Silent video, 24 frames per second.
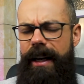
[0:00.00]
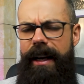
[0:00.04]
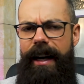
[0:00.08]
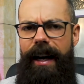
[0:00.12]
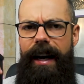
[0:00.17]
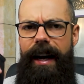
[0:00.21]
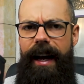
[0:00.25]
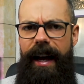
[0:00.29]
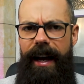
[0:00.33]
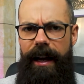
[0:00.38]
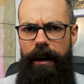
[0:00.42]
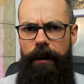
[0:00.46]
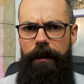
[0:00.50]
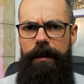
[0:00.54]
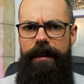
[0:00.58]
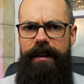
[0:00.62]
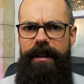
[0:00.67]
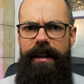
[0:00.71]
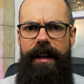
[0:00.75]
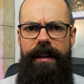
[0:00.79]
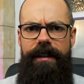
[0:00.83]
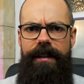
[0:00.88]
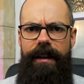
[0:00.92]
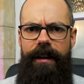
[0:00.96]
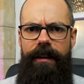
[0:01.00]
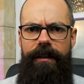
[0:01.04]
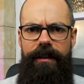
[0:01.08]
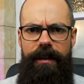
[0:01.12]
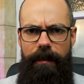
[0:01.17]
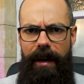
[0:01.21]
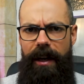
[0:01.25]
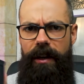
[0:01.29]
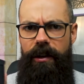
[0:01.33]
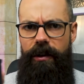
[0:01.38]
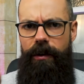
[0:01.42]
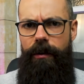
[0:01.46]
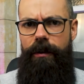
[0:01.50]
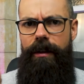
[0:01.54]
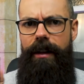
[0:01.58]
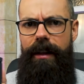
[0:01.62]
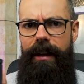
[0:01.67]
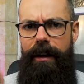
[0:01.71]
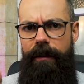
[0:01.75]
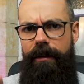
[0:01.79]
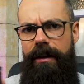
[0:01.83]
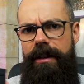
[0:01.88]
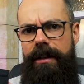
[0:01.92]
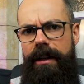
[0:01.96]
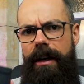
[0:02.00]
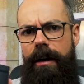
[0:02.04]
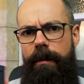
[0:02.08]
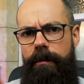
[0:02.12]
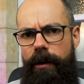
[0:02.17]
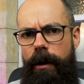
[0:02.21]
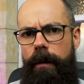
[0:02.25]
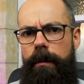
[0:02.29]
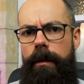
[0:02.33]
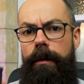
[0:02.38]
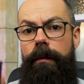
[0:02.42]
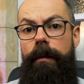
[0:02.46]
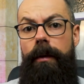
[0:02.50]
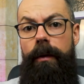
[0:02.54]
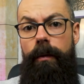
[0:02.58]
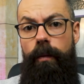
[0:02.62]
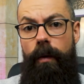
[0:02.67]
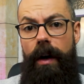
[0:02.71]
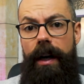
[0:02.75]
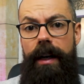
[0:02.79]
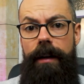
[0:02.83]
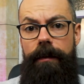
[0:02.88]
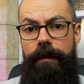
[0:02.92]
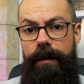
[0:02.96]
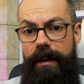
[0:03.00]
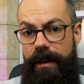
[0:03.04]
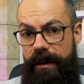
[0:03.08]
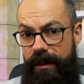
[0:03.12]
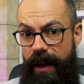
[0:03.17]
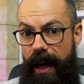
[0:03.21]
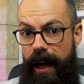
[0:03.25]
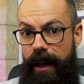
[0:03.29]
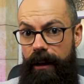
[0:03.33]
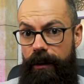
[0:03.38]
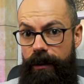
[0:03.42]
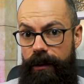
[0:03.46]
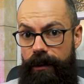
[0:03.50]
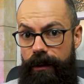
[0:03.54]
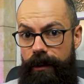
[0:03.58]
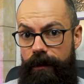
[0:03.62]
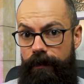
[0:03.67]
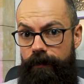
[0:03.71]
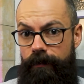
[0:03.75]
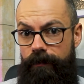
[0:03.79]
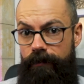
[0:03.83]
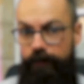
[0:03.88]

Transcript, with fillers: uh, health settings to make sure that there isn't a problem with one of the cells.